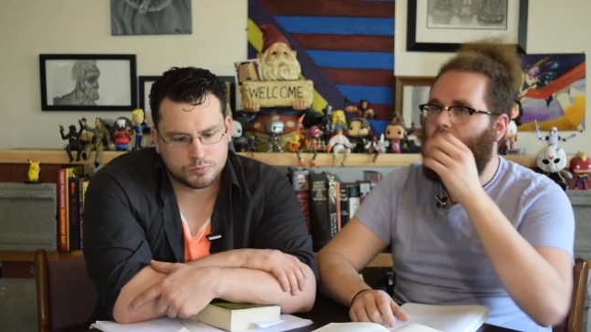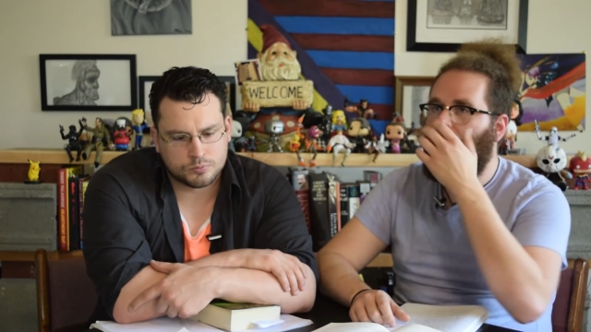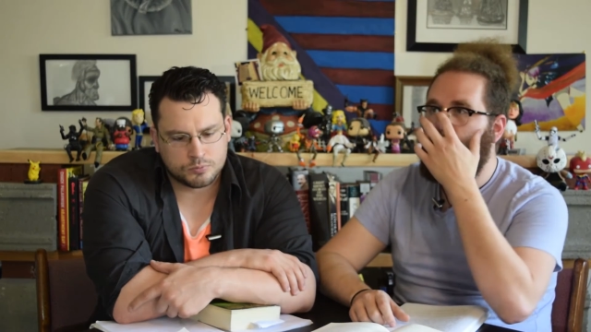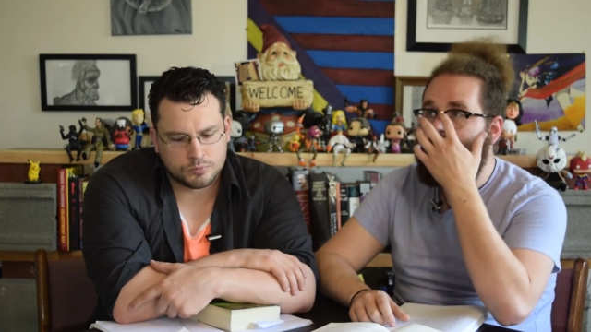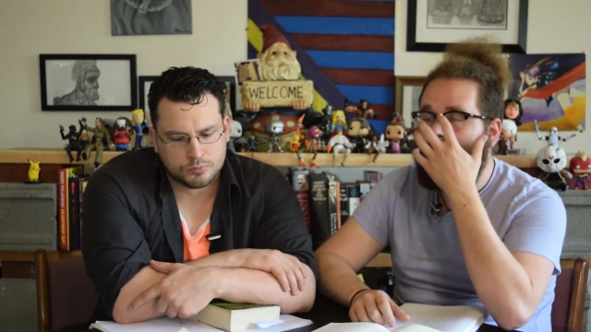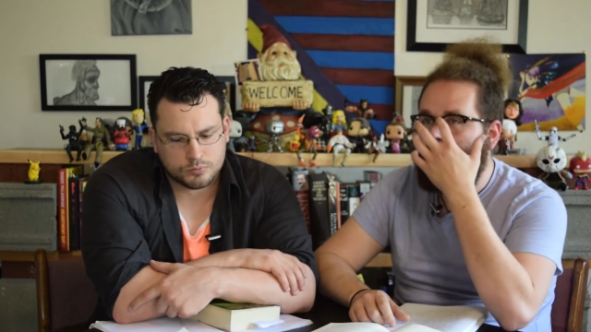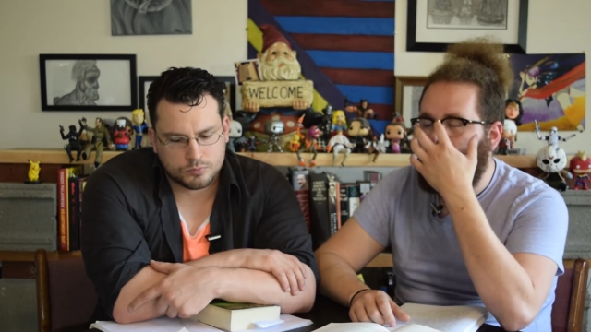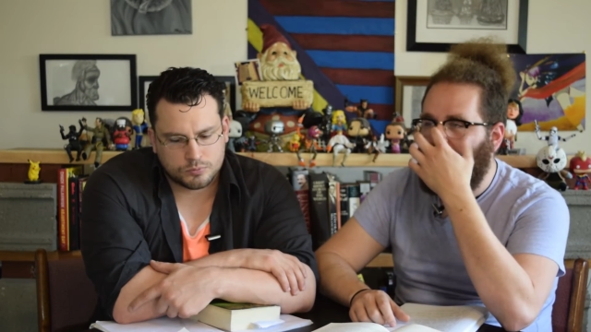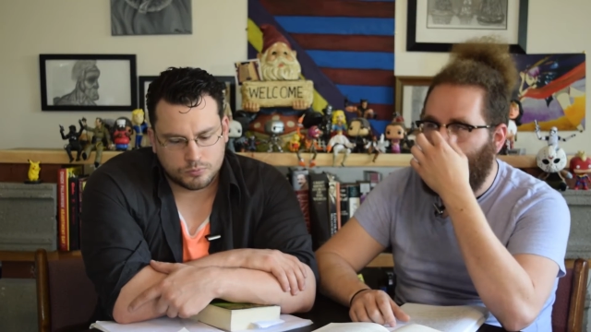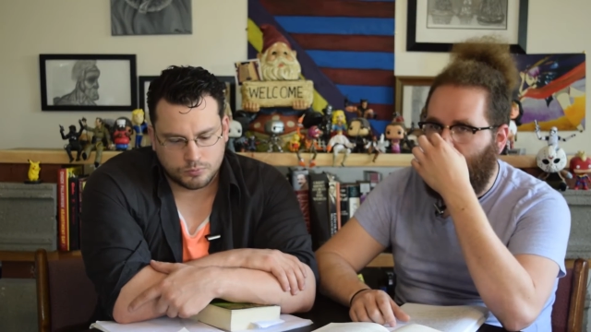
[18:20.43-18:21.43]
Speaker 1: Uh, we get a
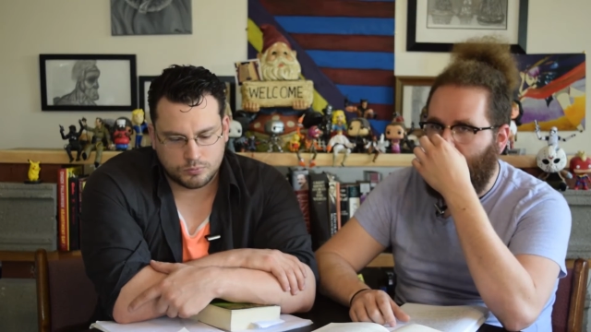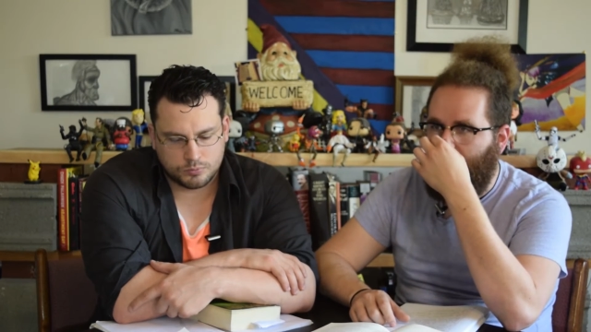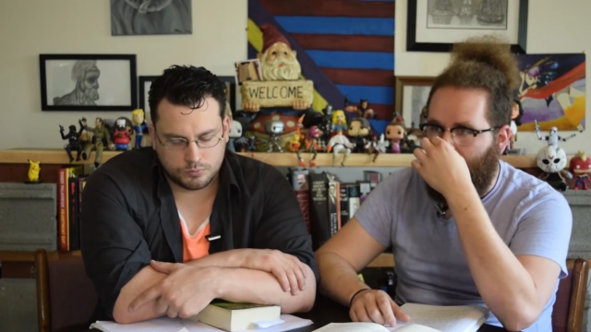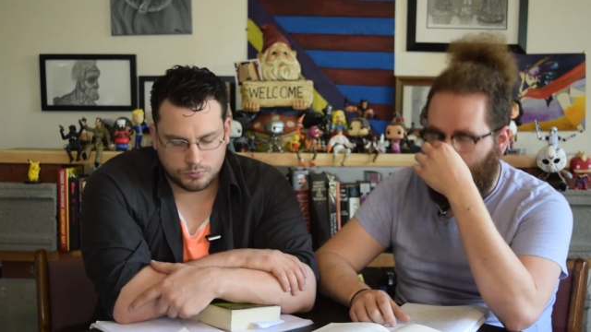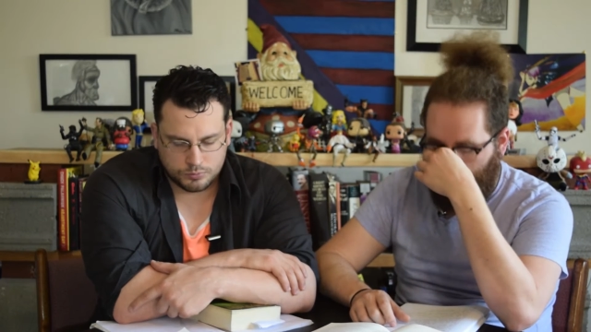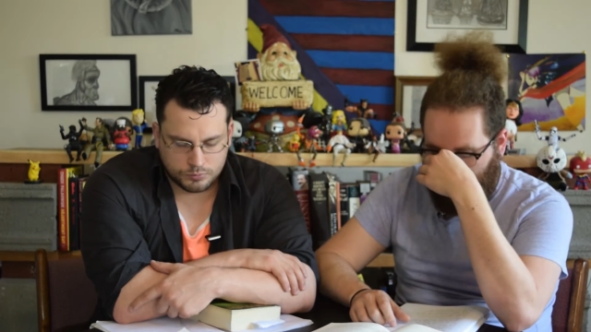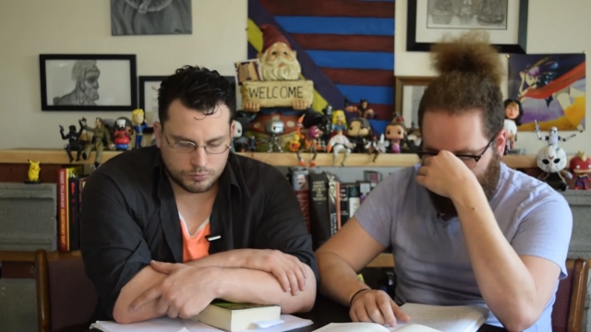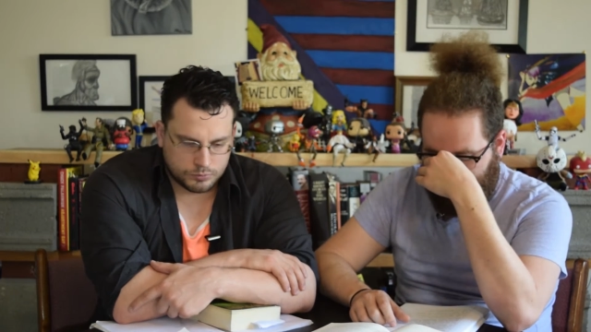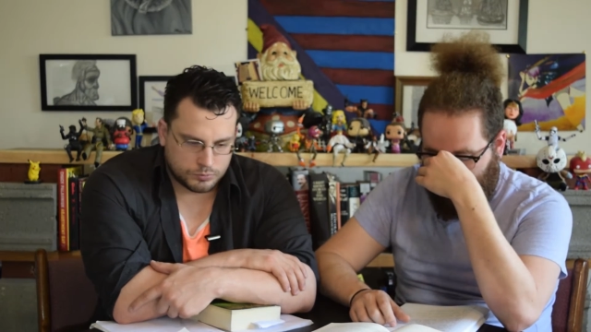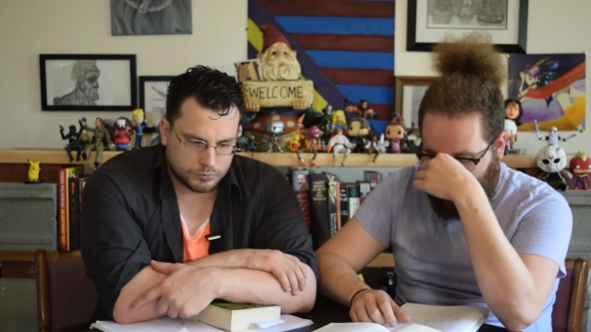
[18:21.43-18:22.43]
little bit of talk how
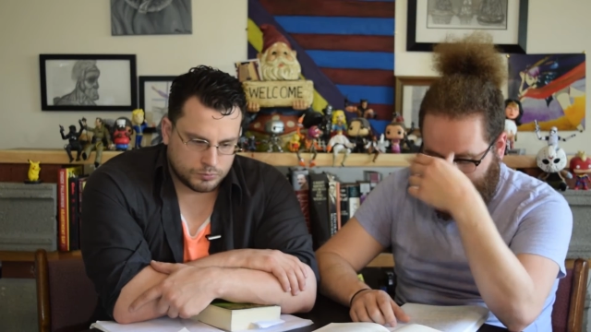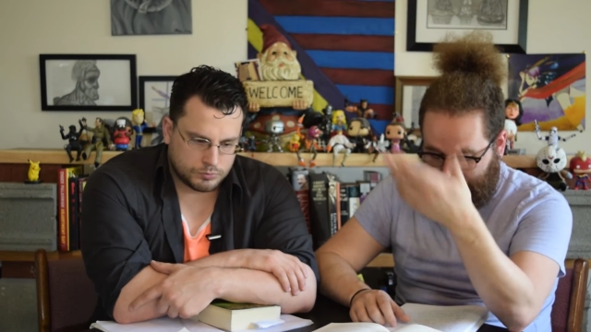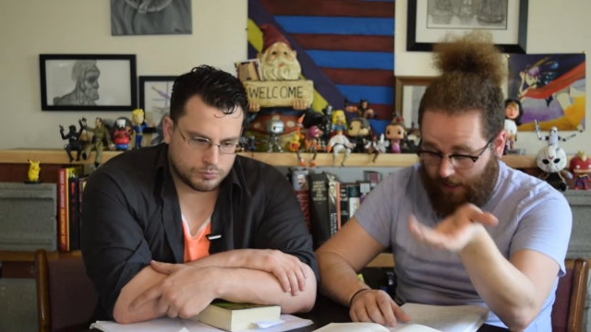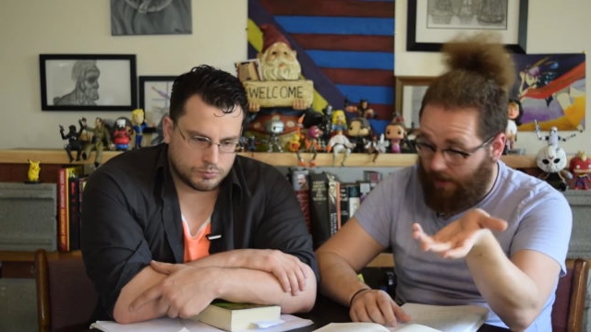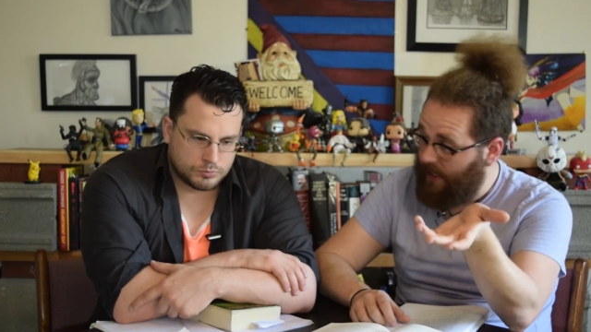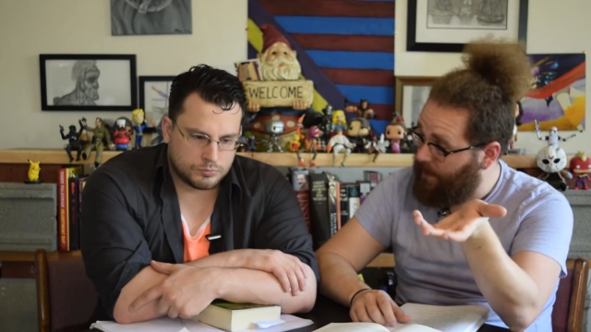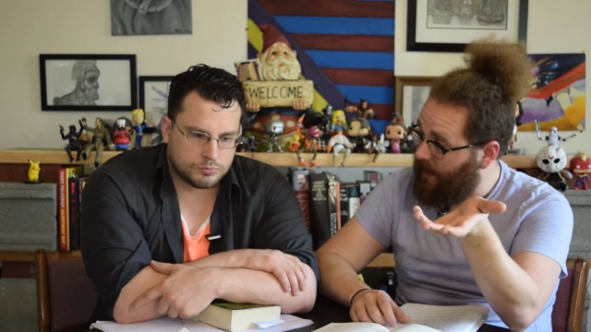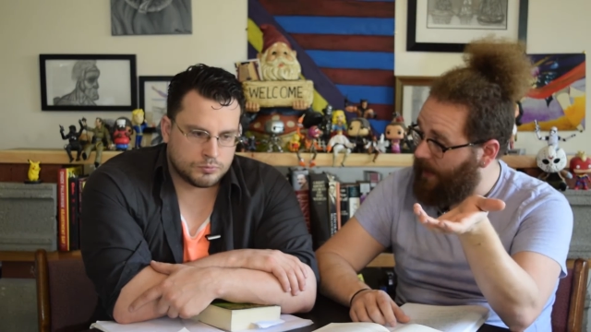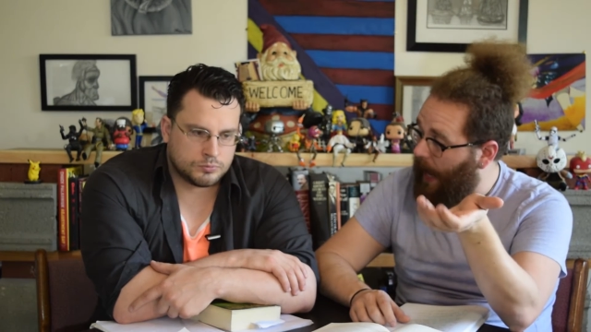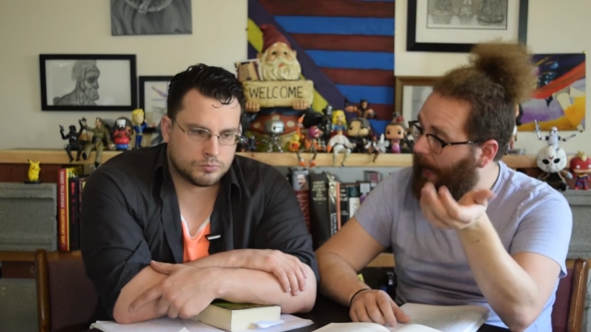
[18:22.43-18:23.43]
basically, you know, he's
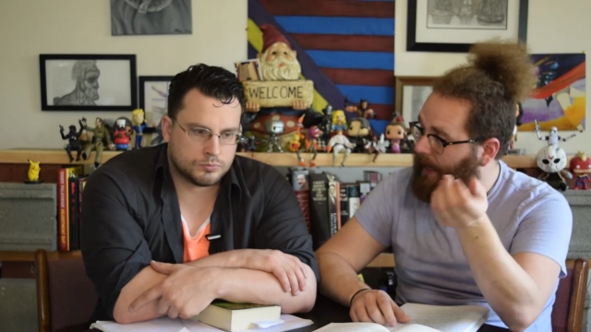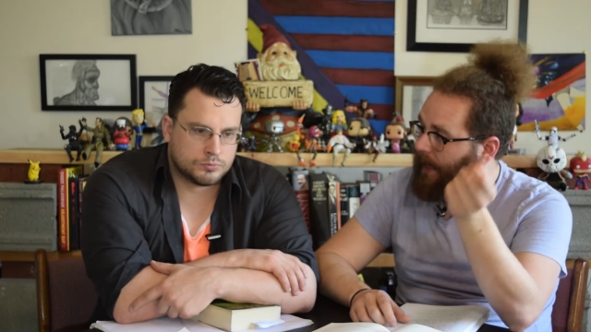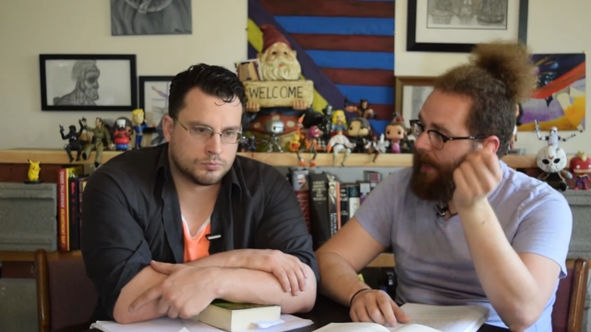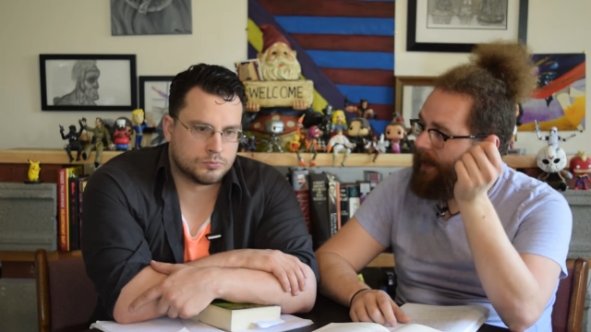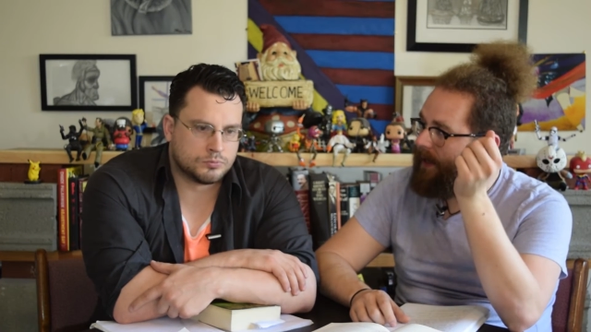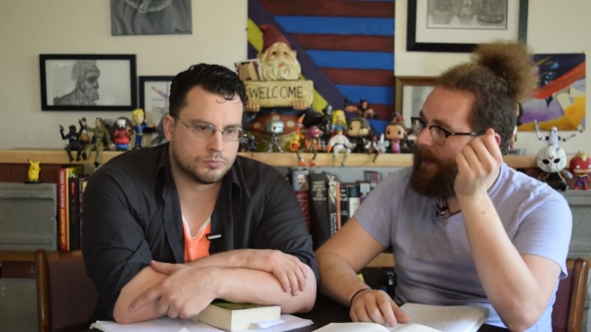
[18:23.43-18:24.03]
been in hiding.